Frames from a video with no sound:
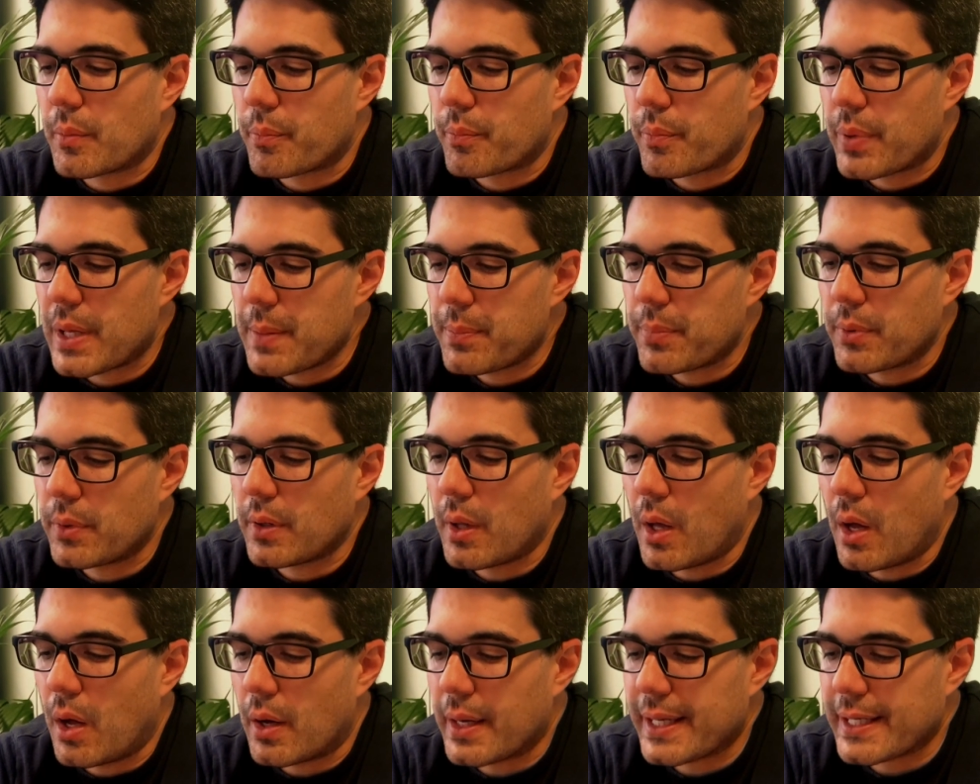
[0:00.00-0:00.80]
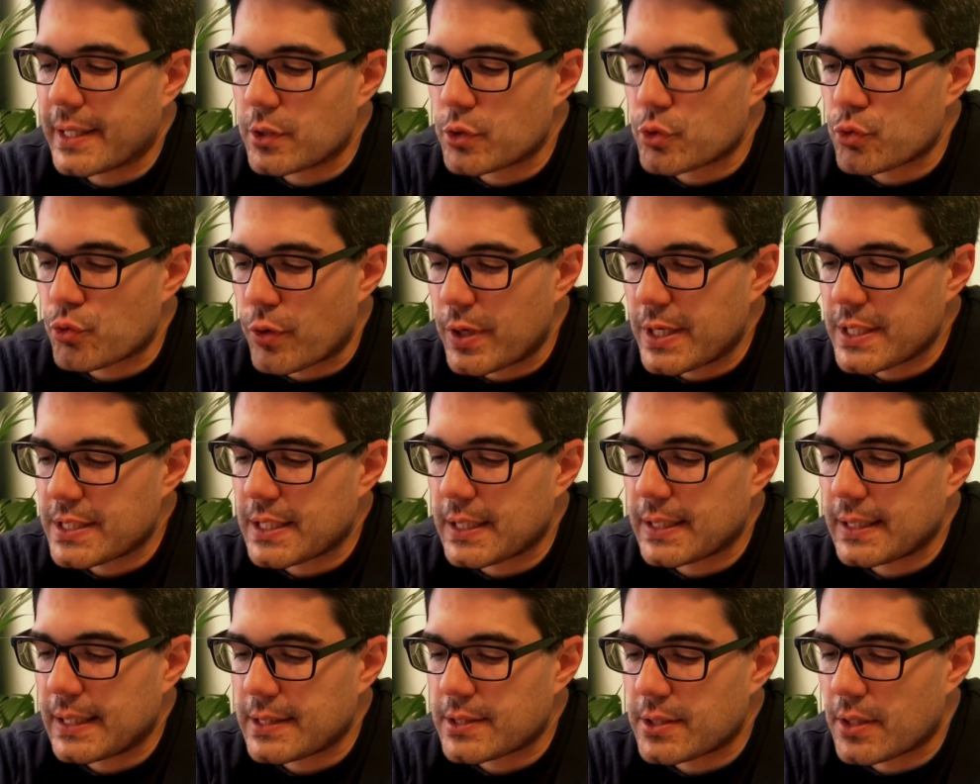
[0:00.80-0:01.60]
people are increasingly
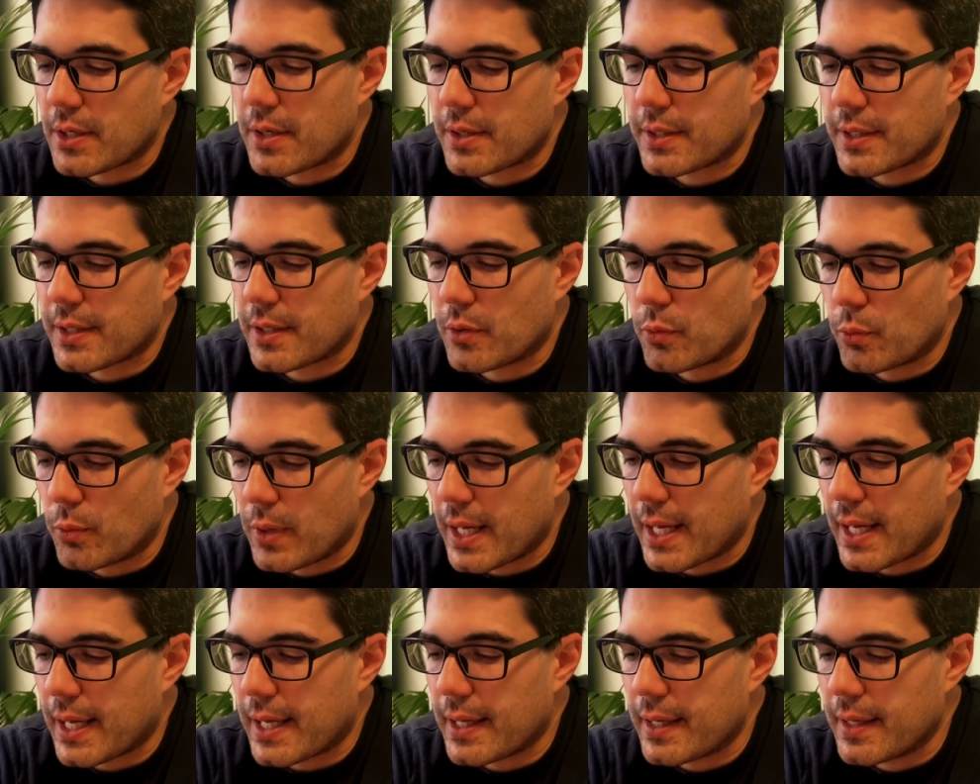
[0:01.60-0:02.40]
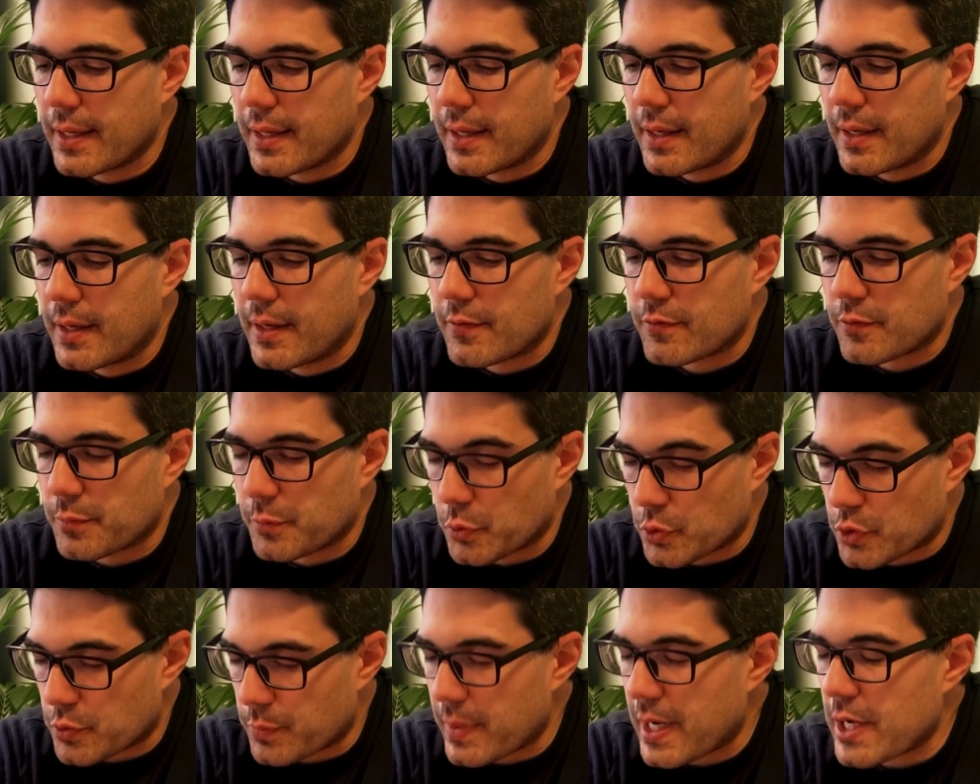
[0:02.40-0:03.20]
turning away from
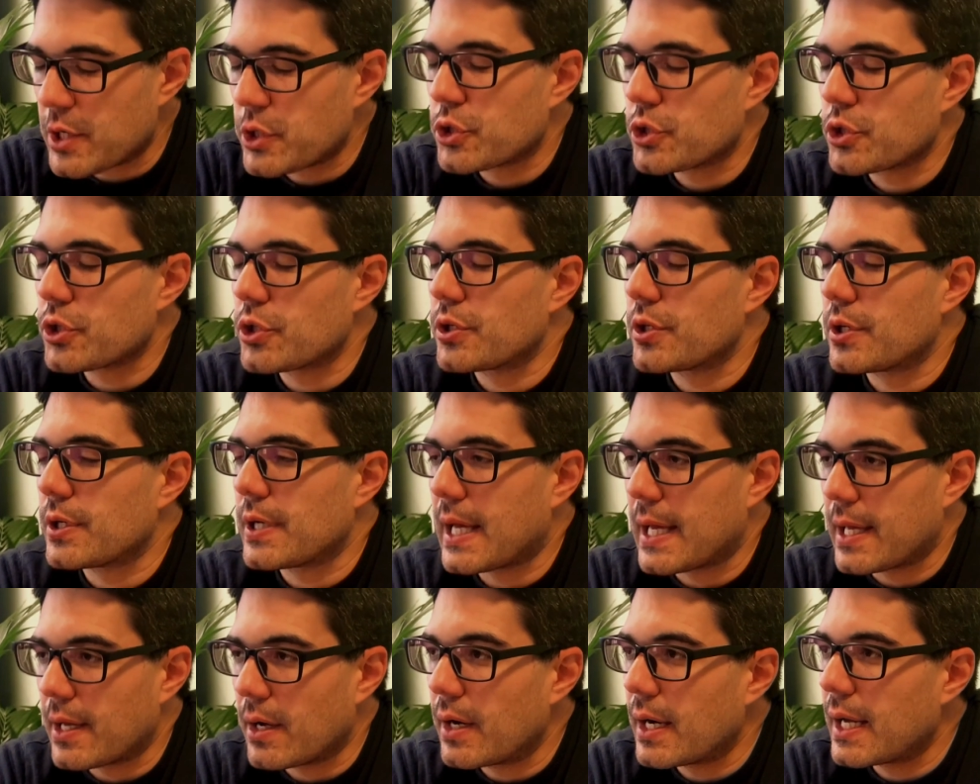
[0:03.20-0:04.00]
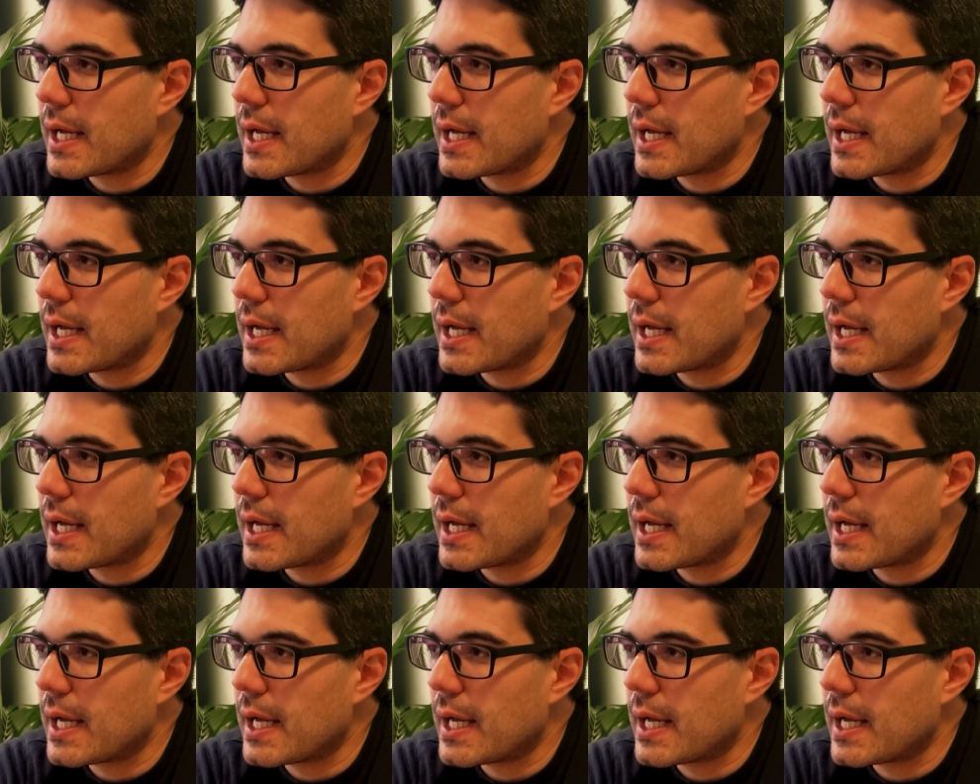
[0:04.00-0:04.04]
automation and AI.